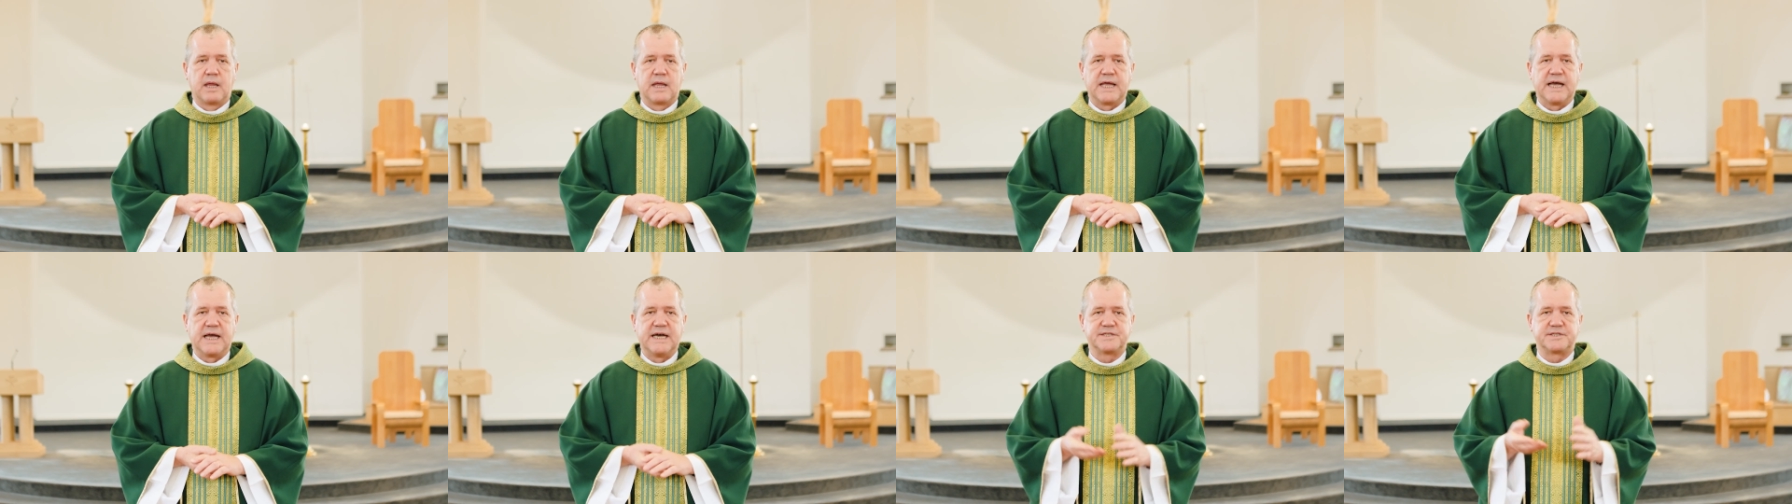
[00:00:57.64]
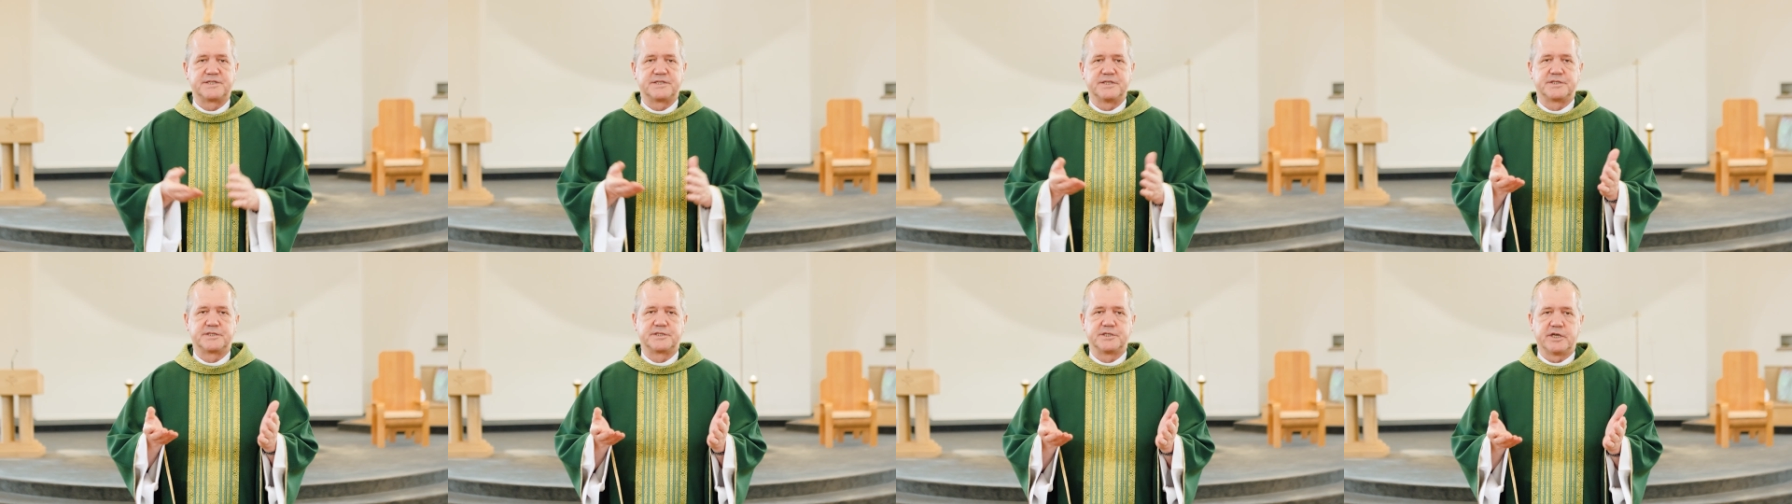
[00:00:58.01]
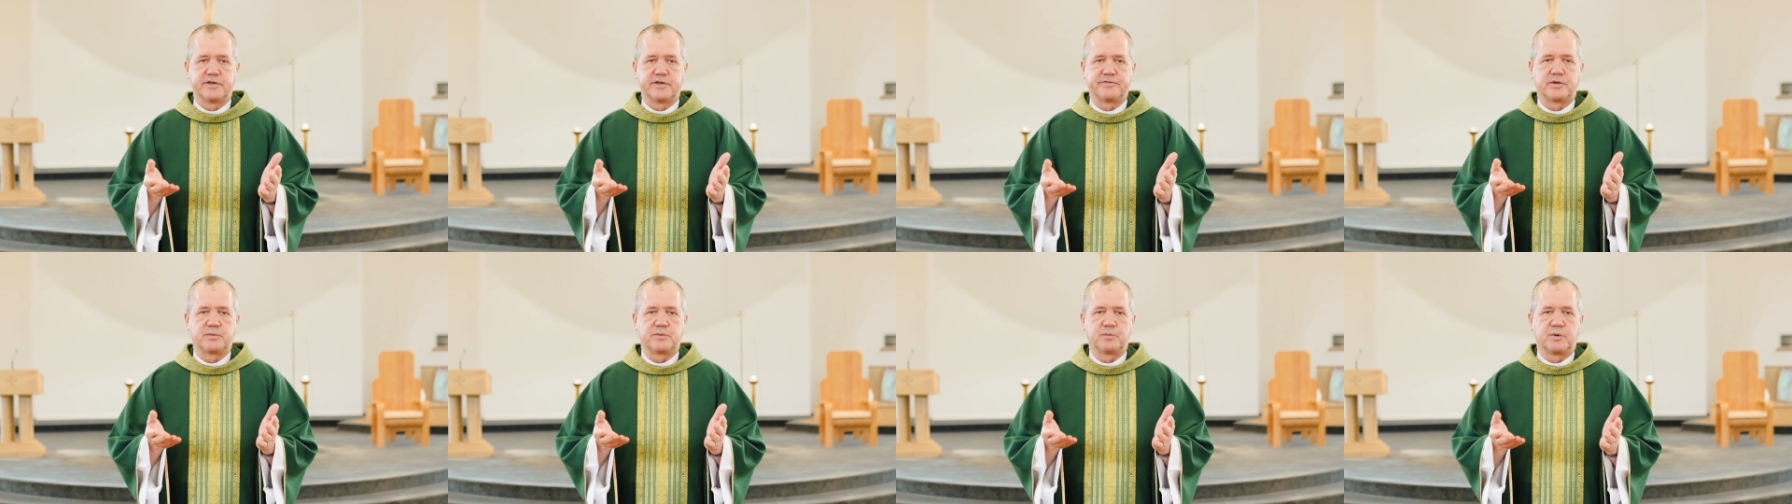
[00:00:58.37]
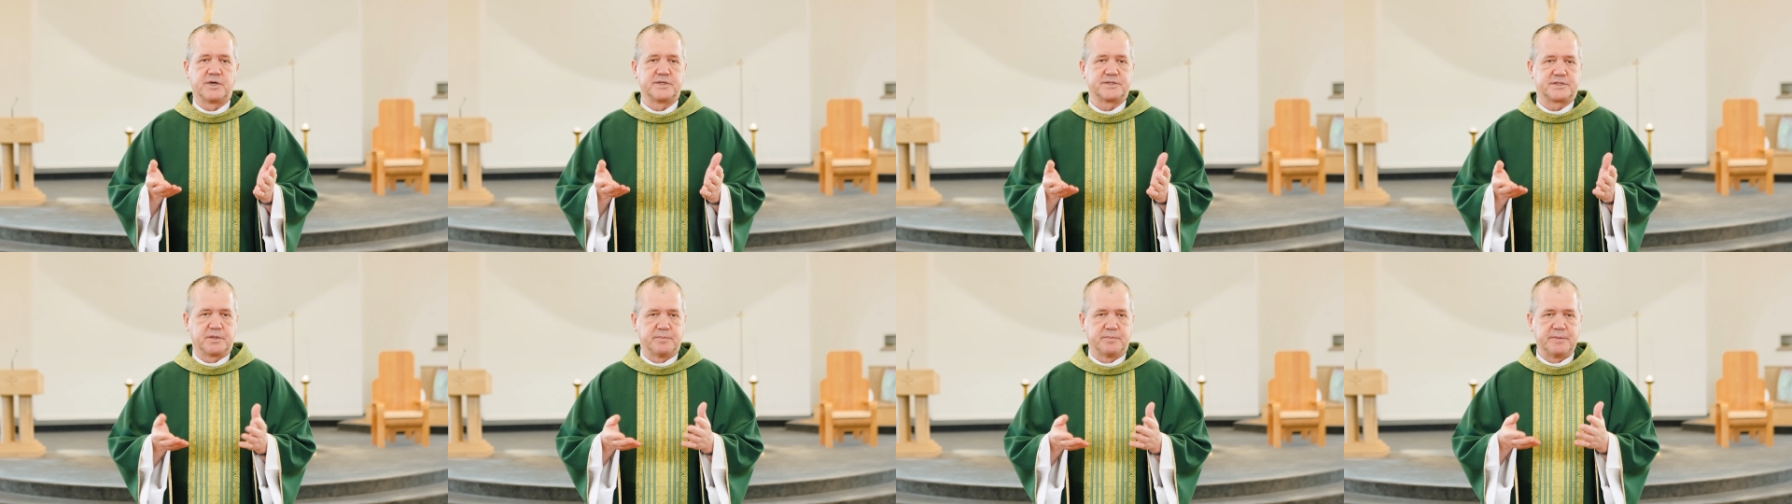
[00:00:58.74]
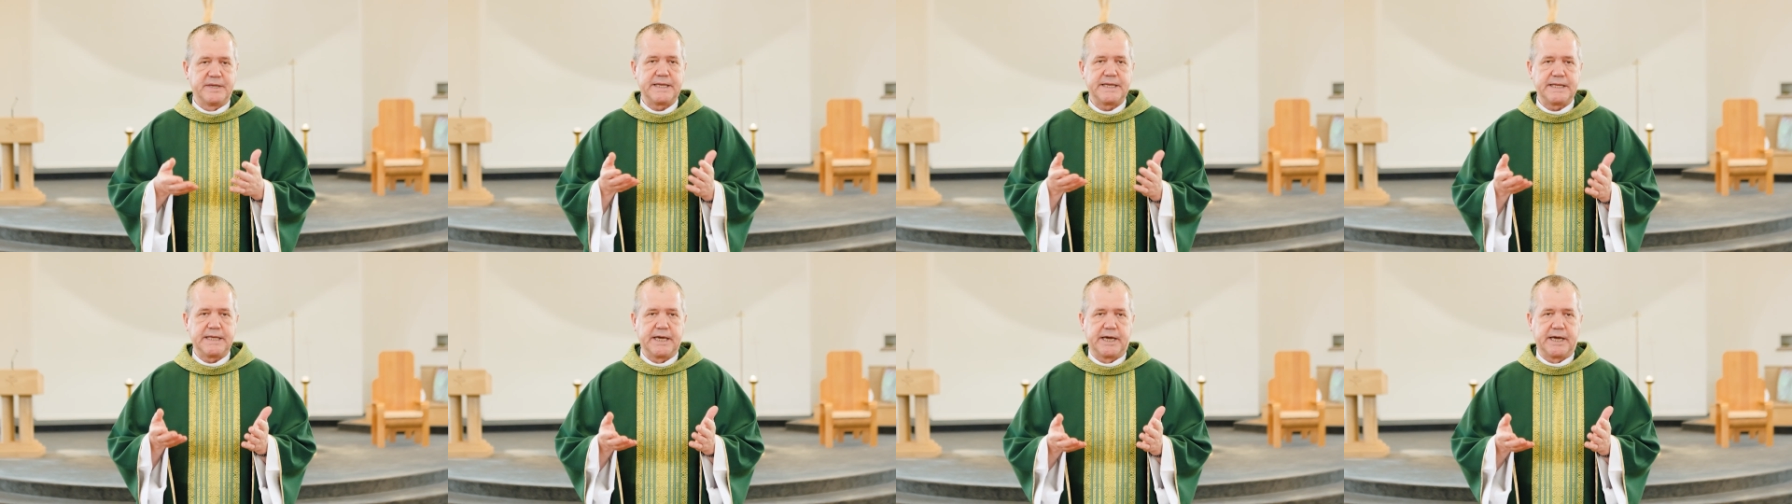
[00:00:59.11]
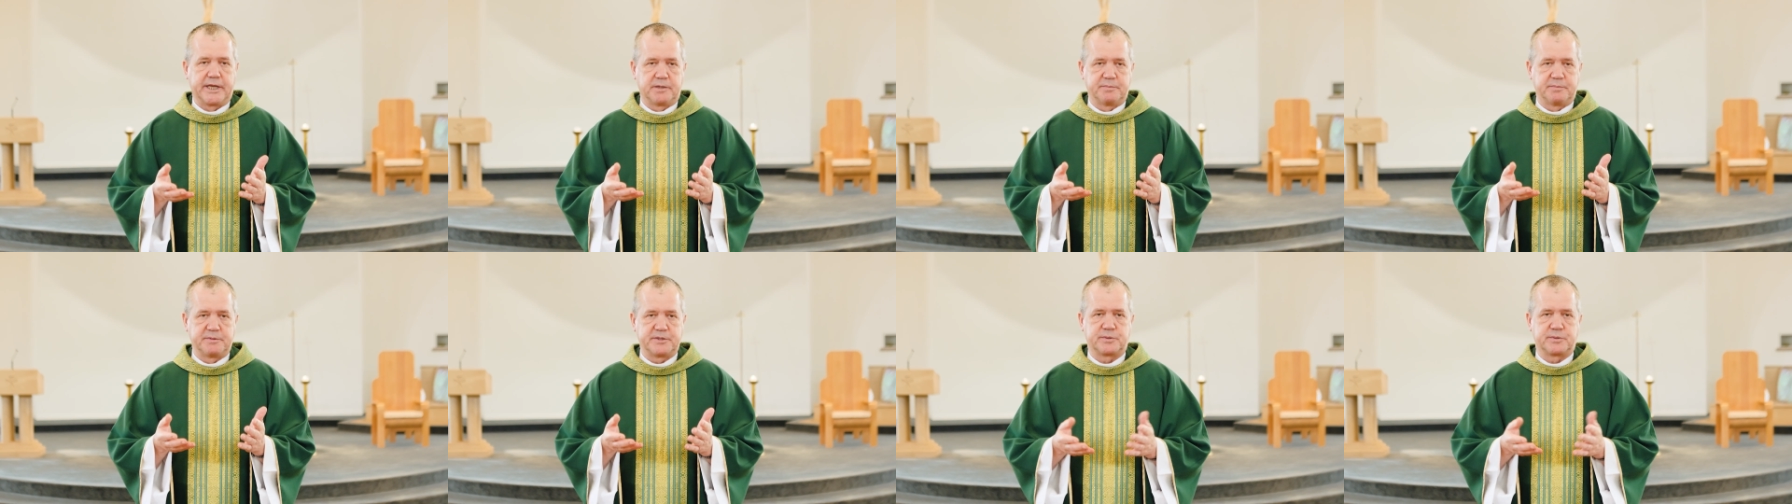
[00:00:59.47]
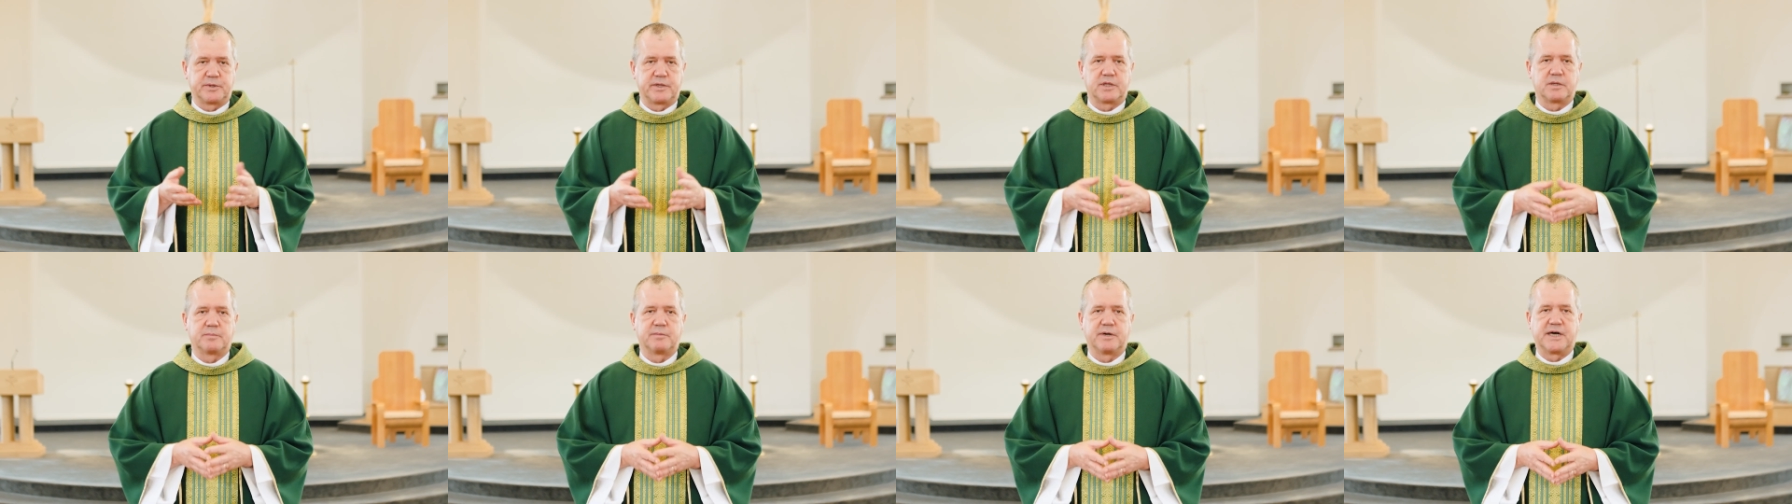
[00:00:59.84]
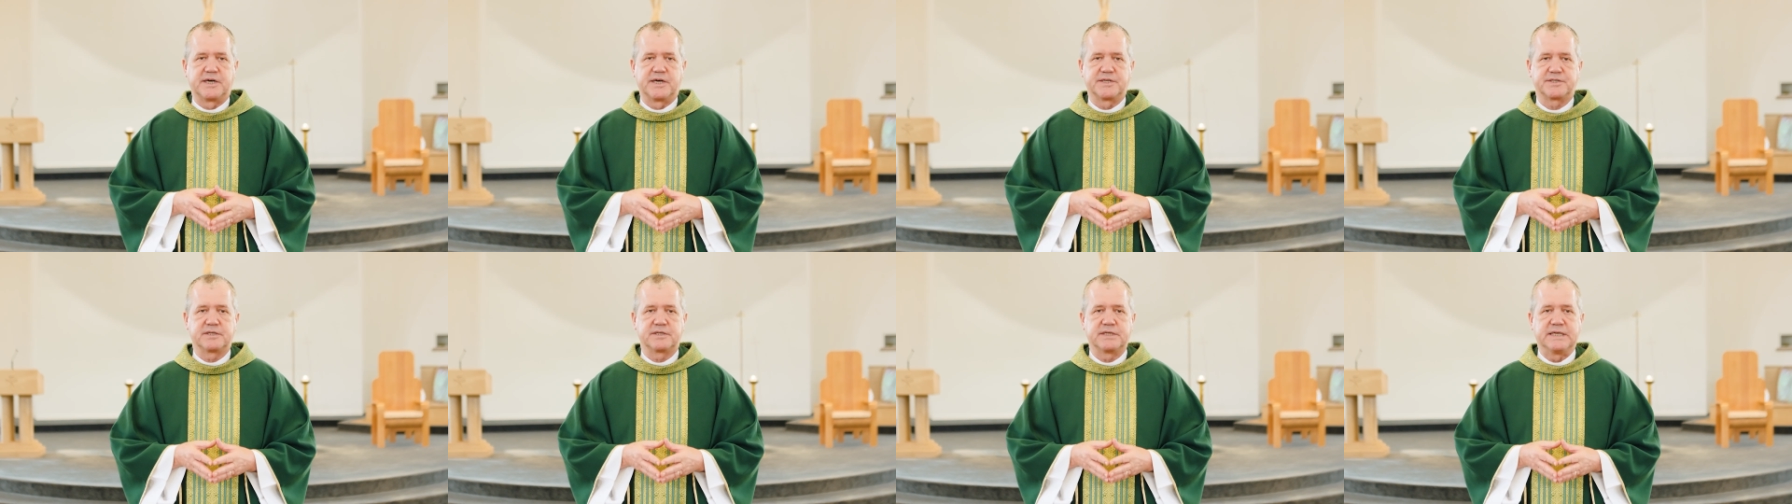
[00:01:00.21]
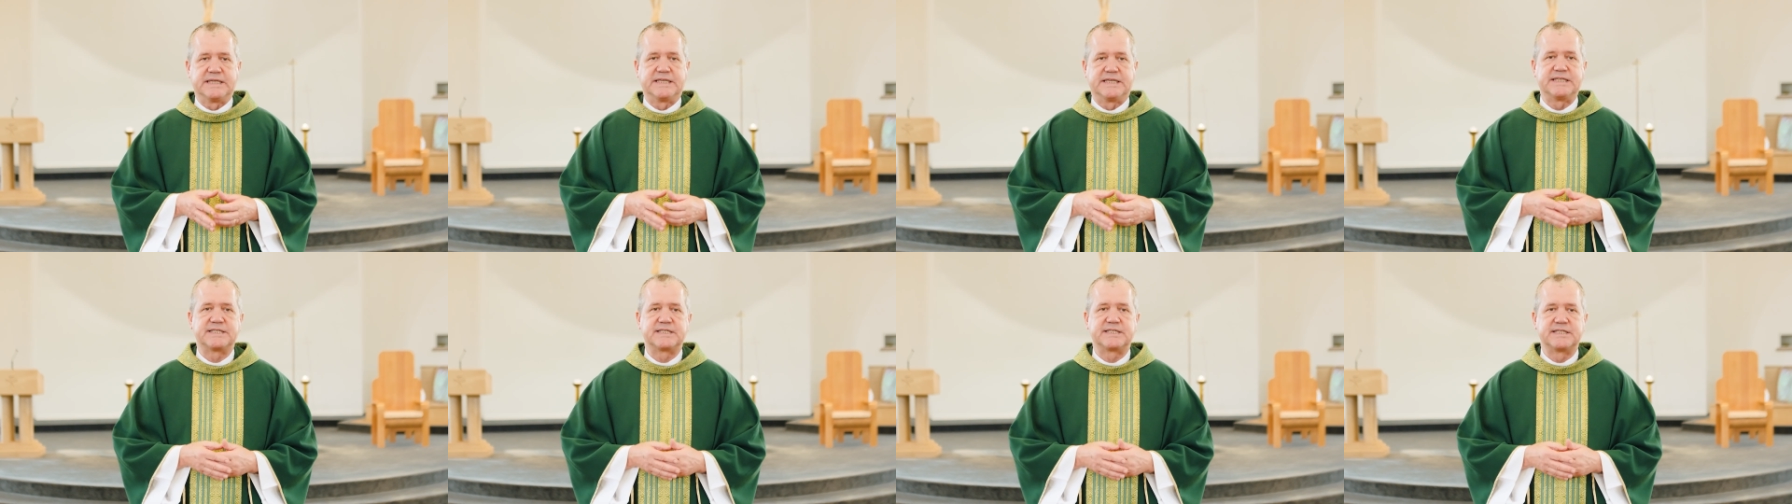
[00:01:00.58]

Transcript: As this servant was the mediator between the master and his